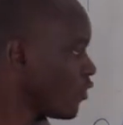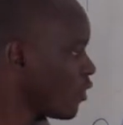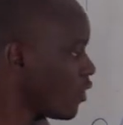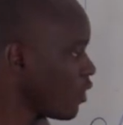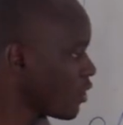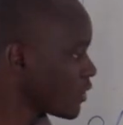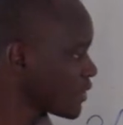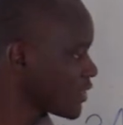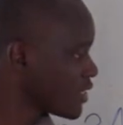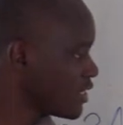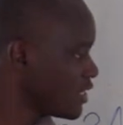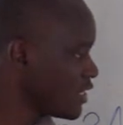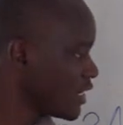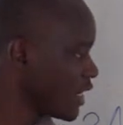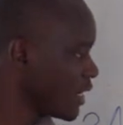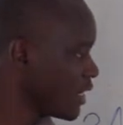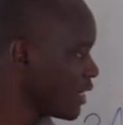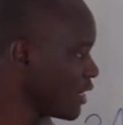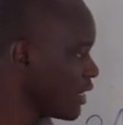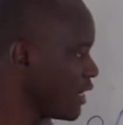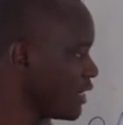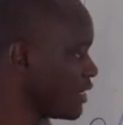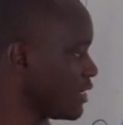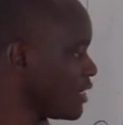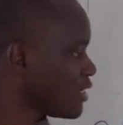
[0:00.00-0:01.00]
for
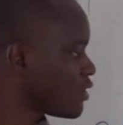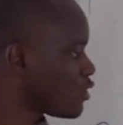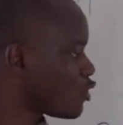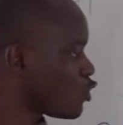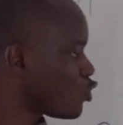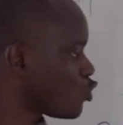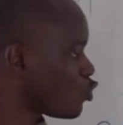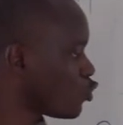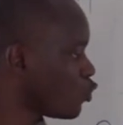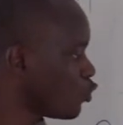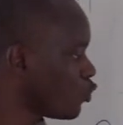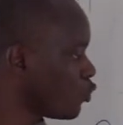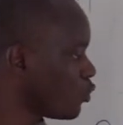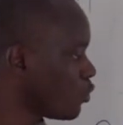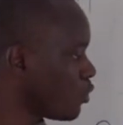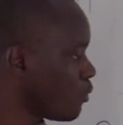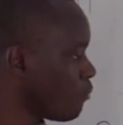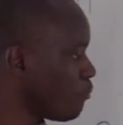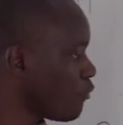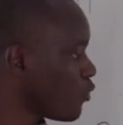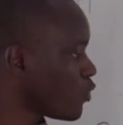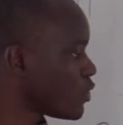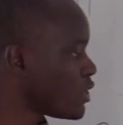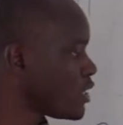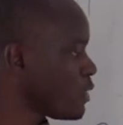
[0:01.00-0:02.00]
oxygen, it is two
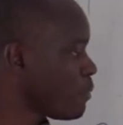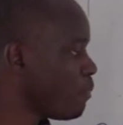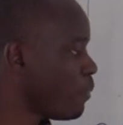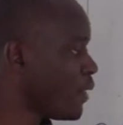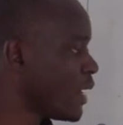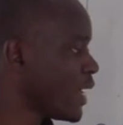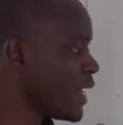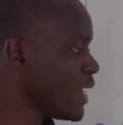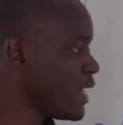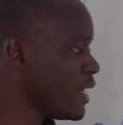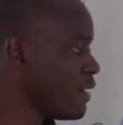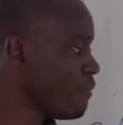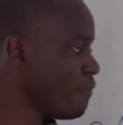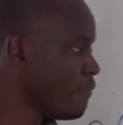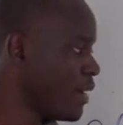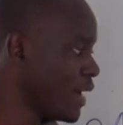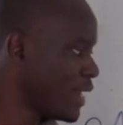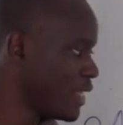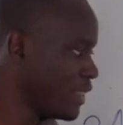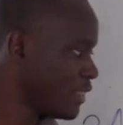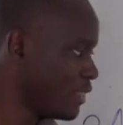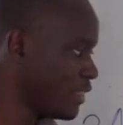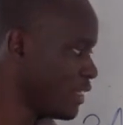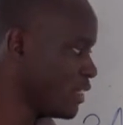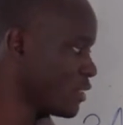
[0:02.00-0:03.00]
multiplied
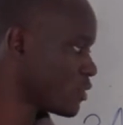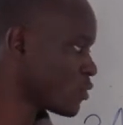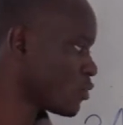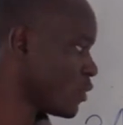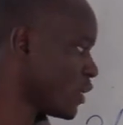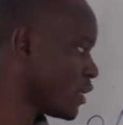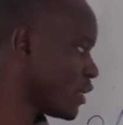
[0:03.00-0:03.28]
by this